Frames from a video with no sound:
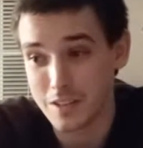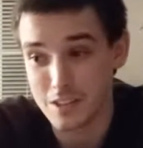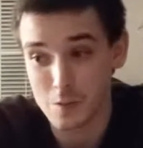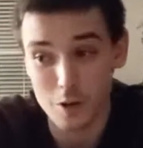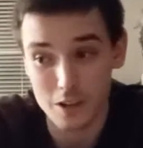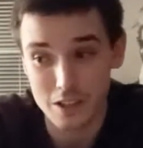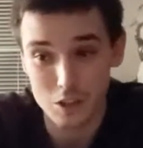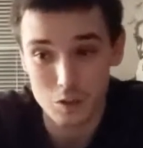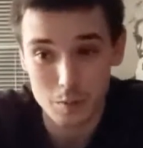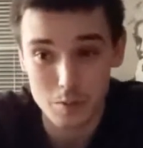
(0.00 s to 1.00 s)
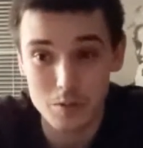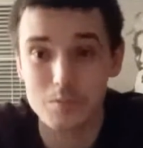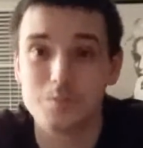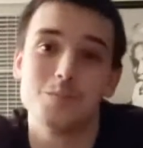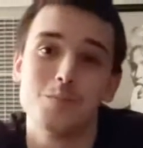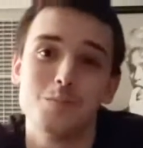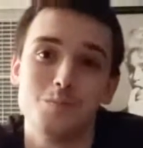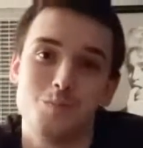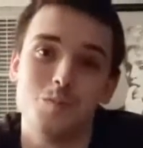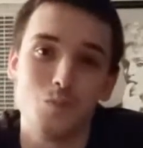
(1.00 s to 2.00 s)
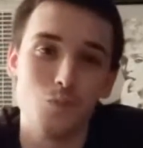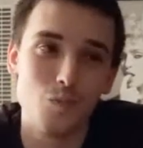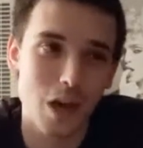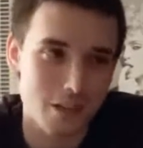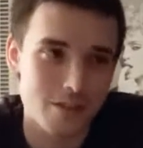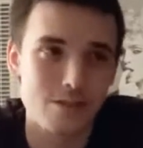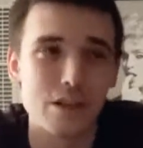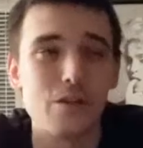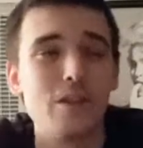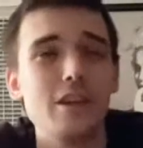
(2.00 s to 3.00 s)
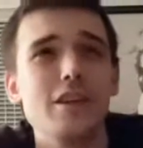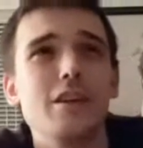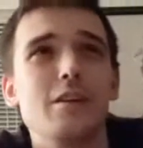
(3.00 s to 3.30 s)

Is that part enjoyable? Not necessarily,